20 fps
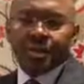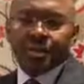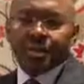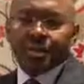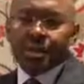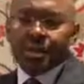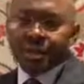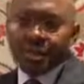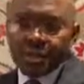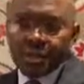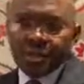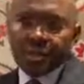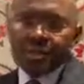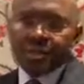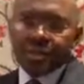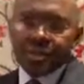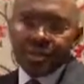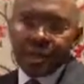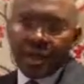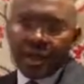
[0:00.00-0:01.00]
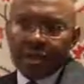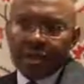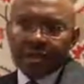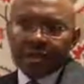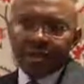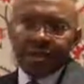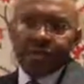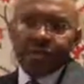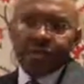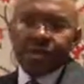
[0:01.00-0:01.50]
So in a sense, yeah,
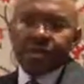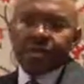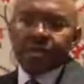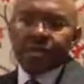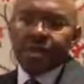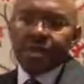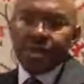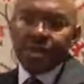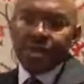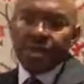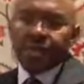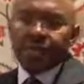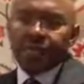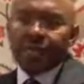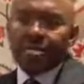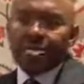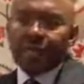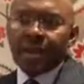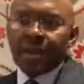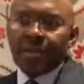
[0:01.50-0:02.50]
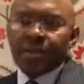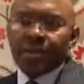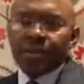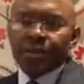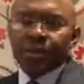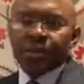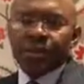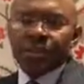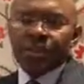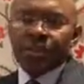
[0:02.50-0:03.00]
there is a
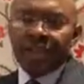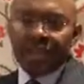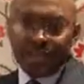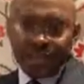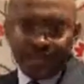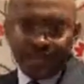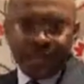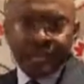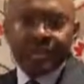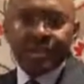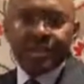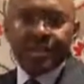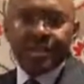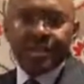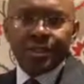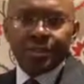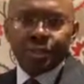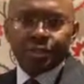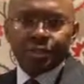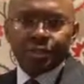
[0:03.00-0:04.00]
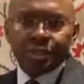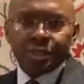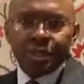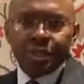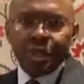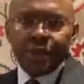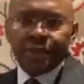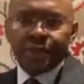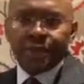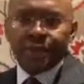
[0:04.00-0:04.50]
lot that still needs to be
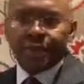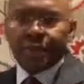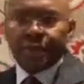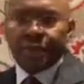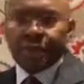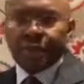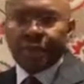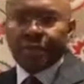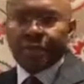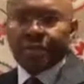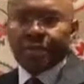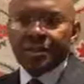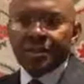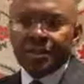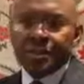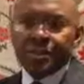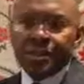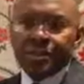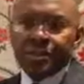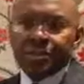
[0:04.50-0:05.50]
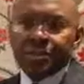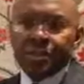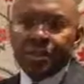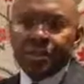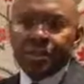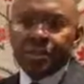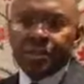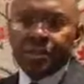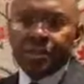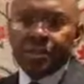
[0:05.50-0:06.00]
done, but I think this
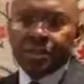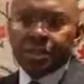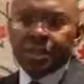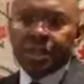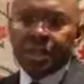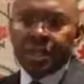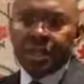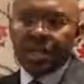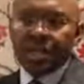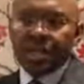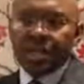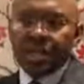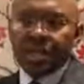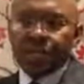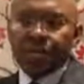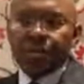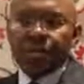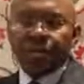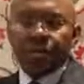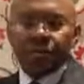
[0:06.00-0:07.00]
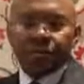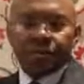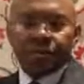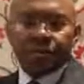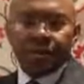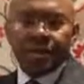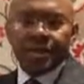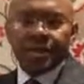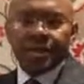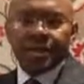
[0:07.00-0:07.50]
meeting was clear that going
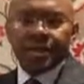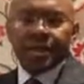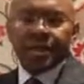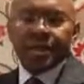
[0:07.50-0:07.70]
forward,